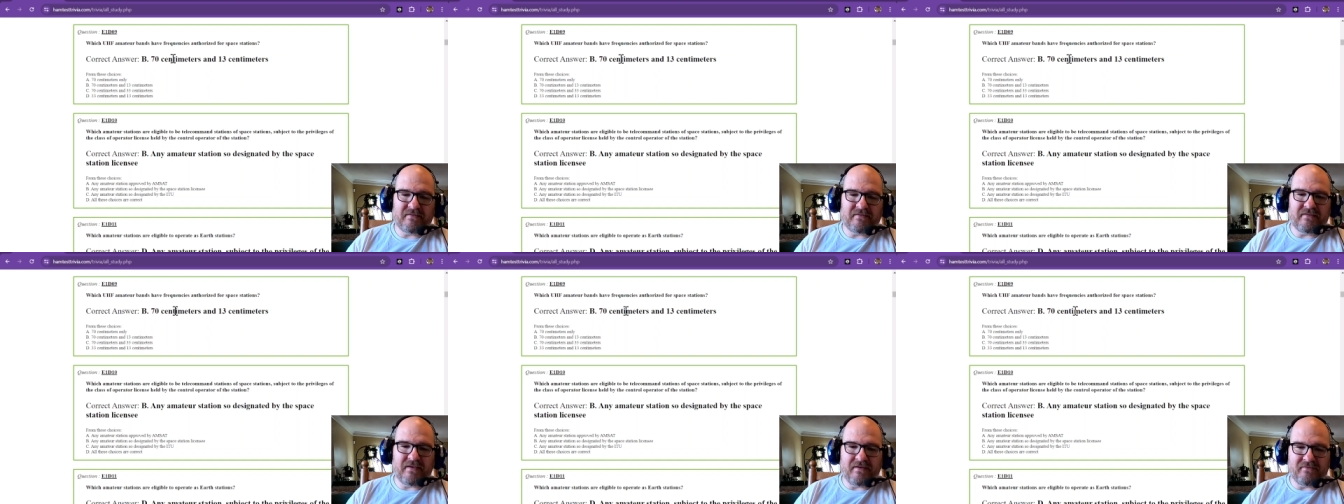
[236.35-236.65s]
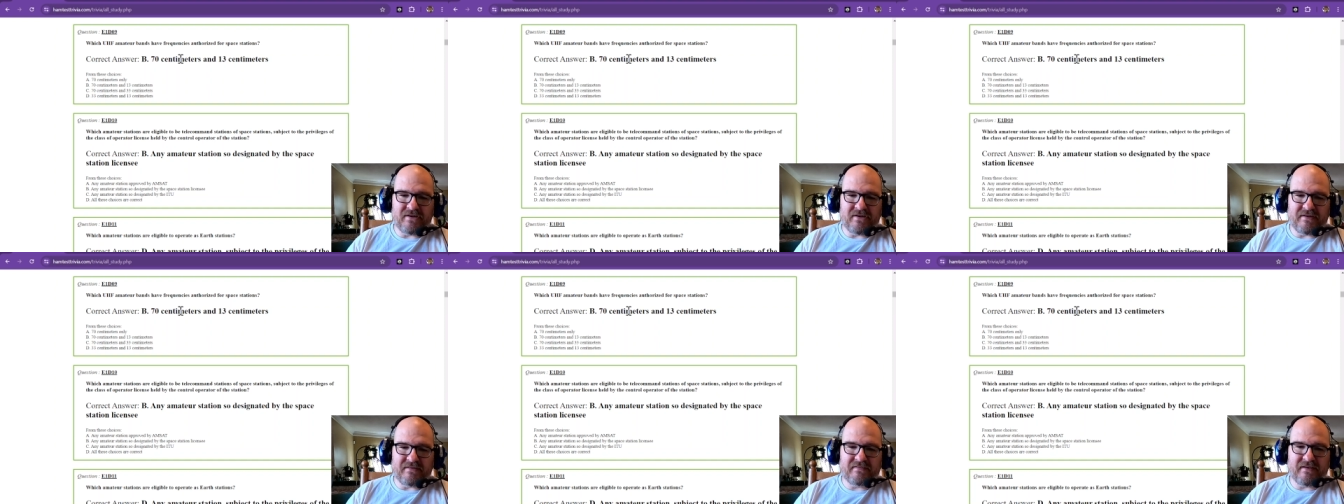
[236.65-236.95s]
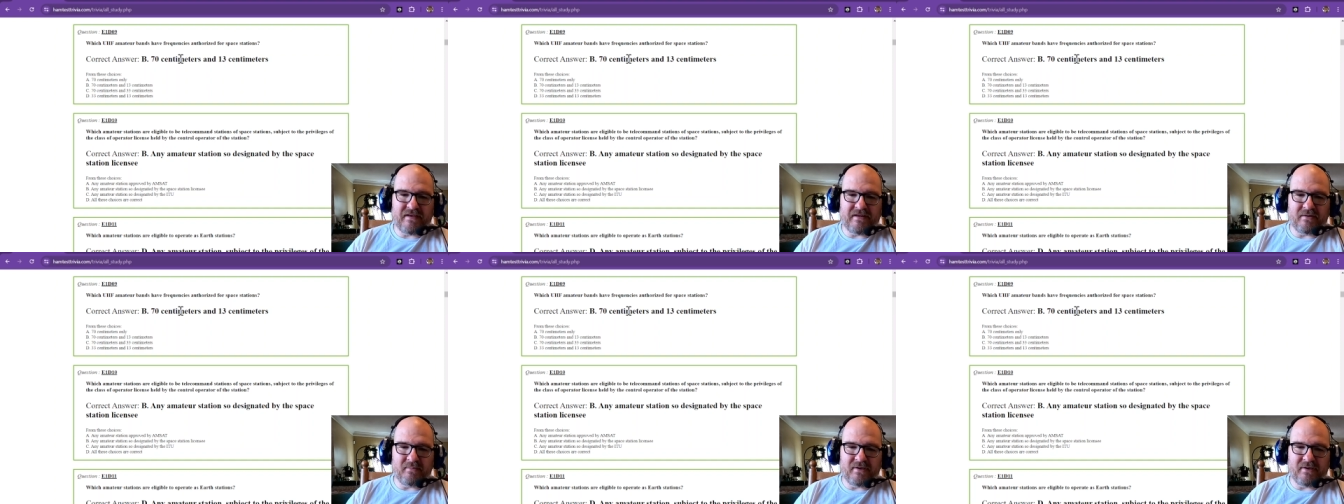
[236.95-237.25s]
70
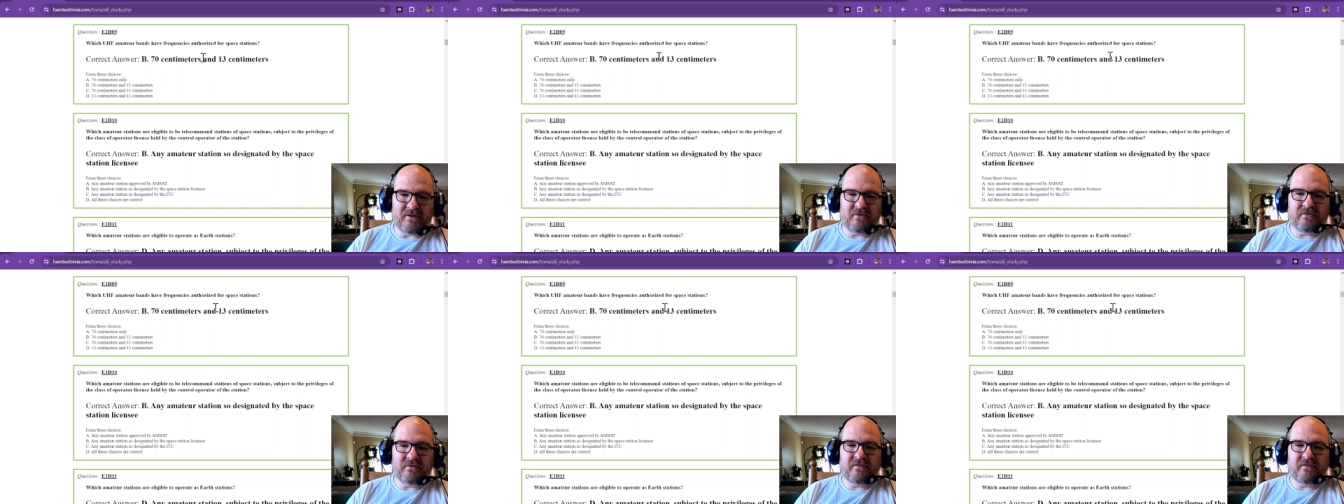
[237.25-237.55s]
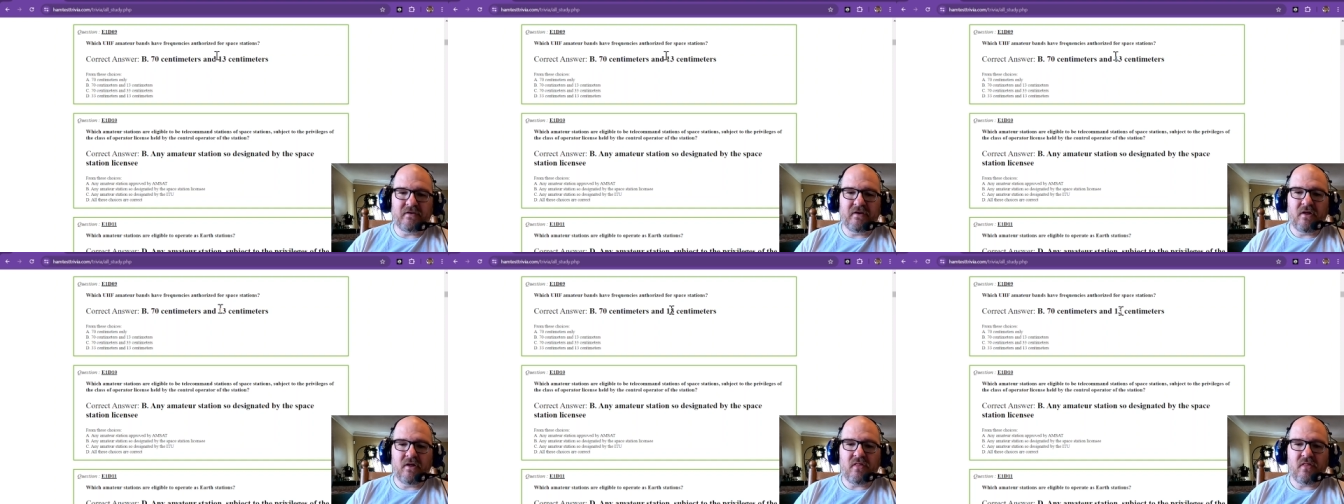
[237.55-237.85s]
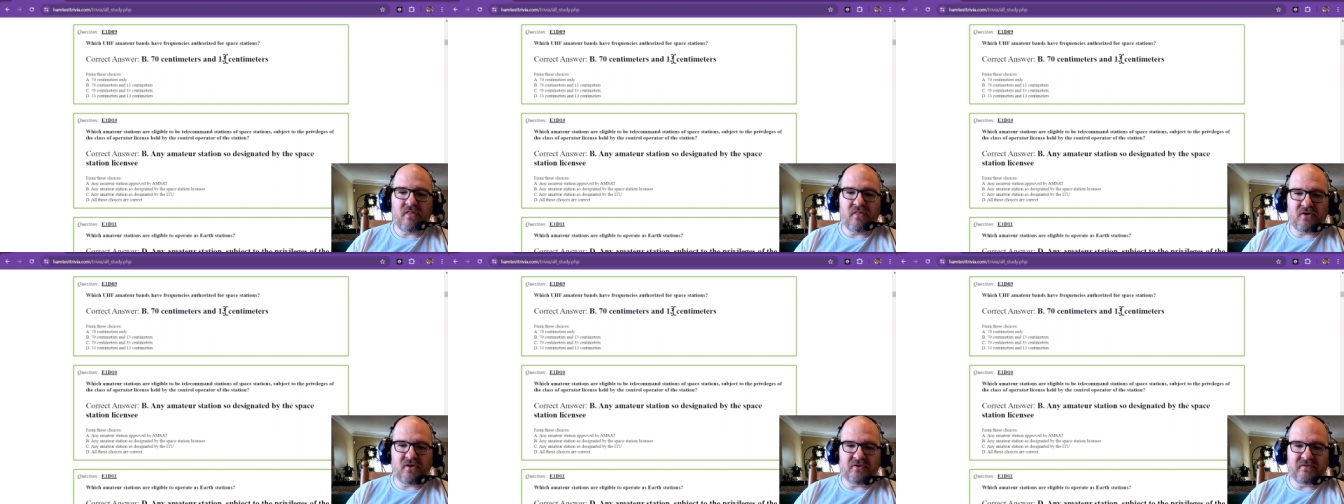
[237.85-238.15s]
centimeters,
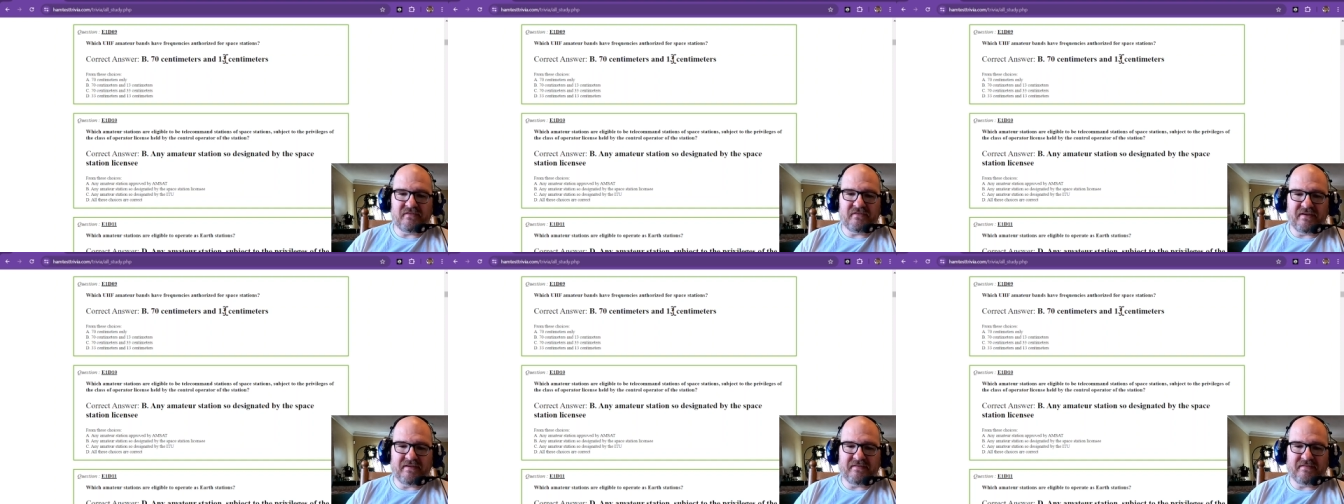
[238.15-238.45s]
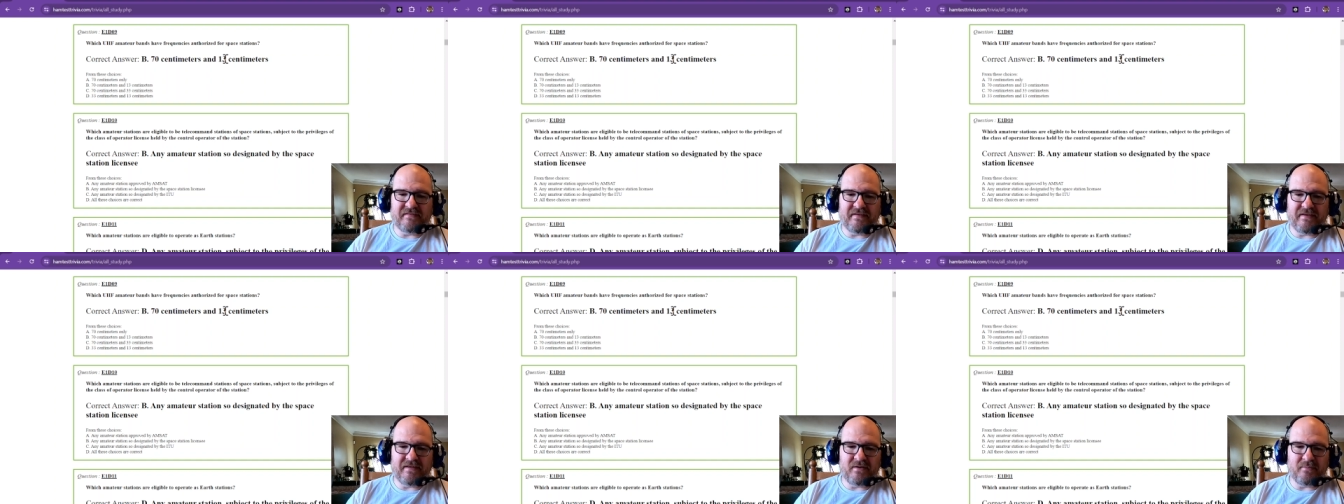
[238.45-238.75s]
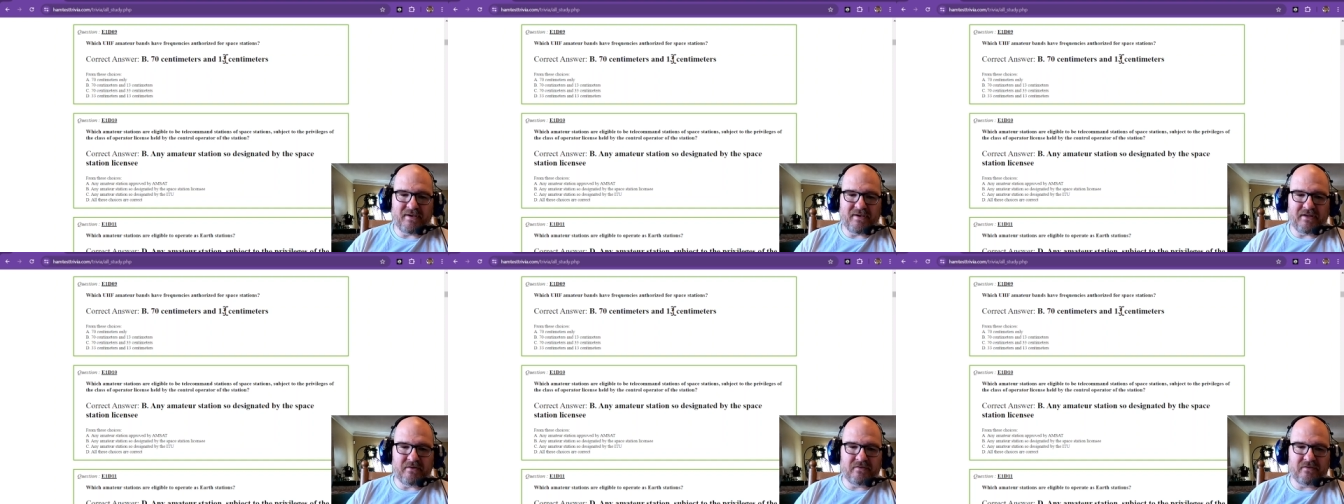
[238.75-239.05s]
13
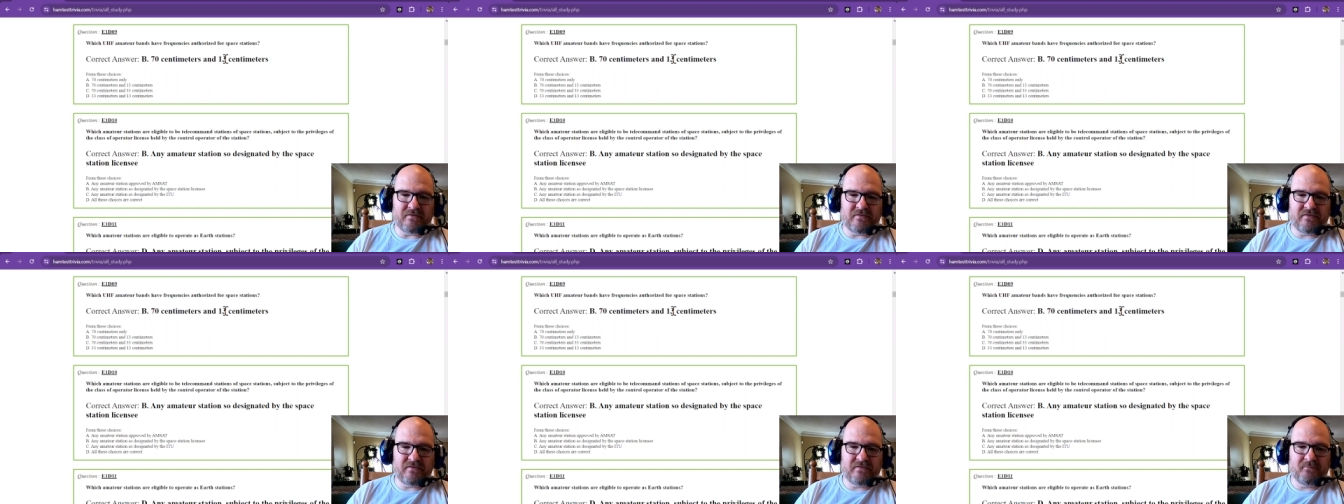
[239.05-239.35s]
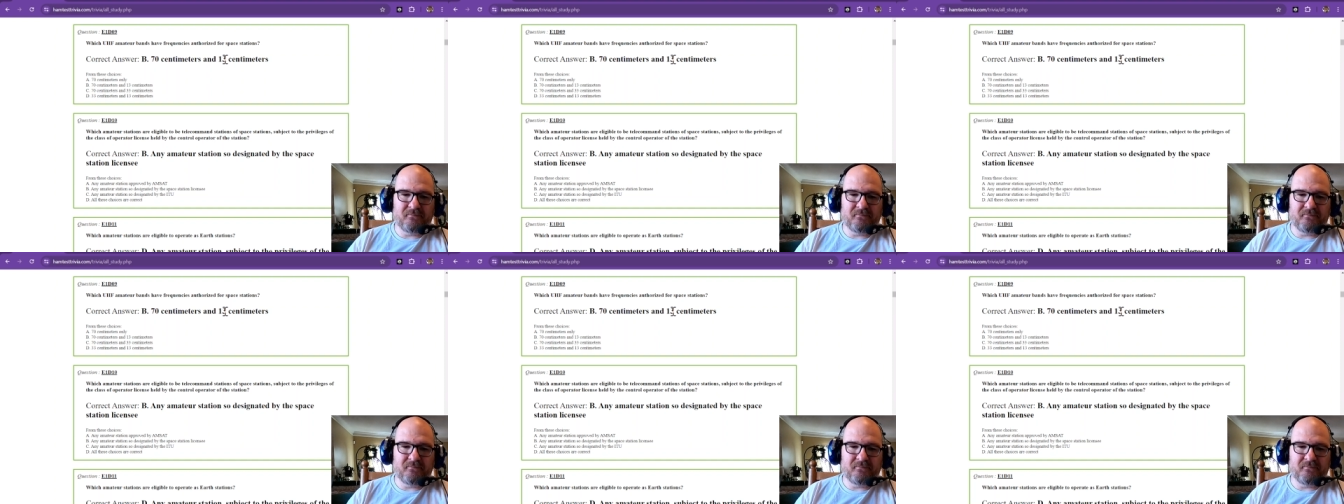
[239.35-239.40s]
centimeters.